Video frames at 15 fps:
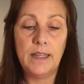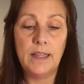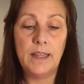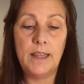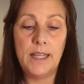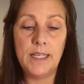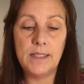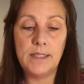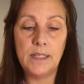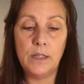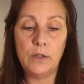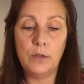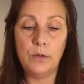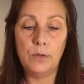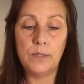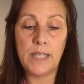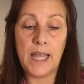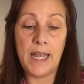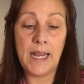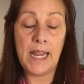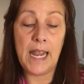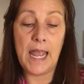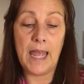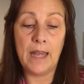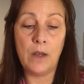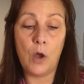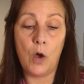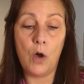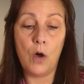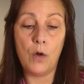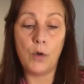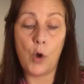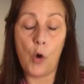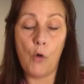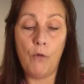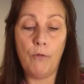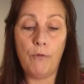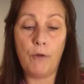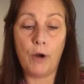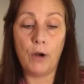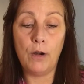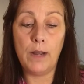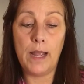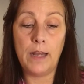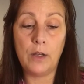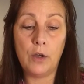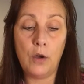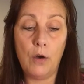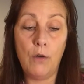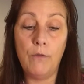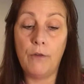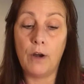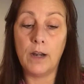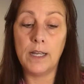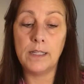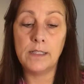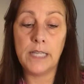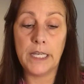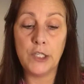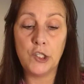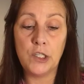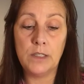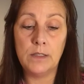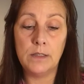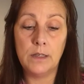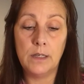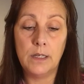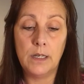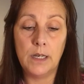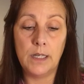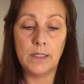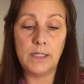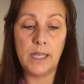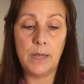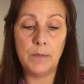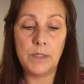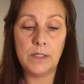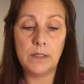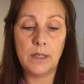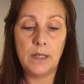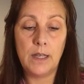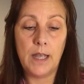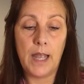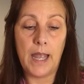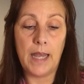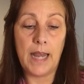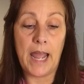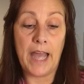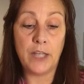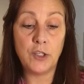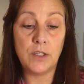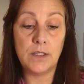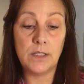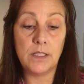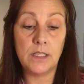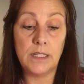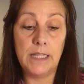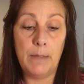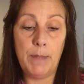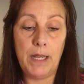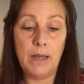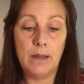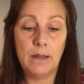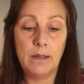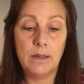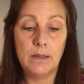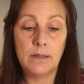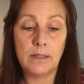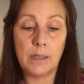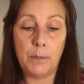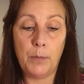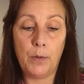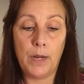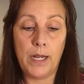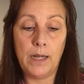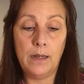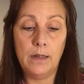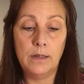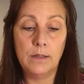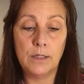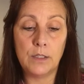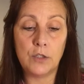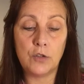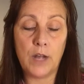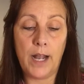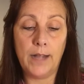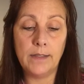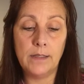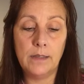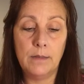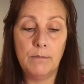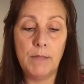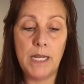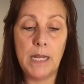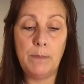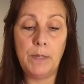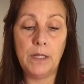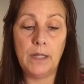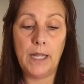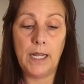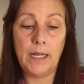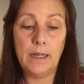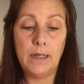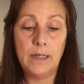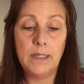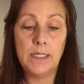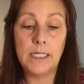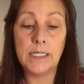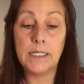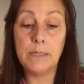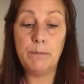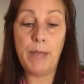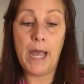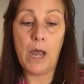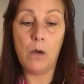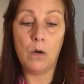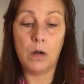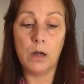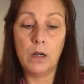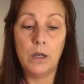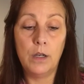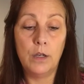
This includes any and all overt and covert intentions, attempts, and actions to limit, separate, distract, manipulate, disempower,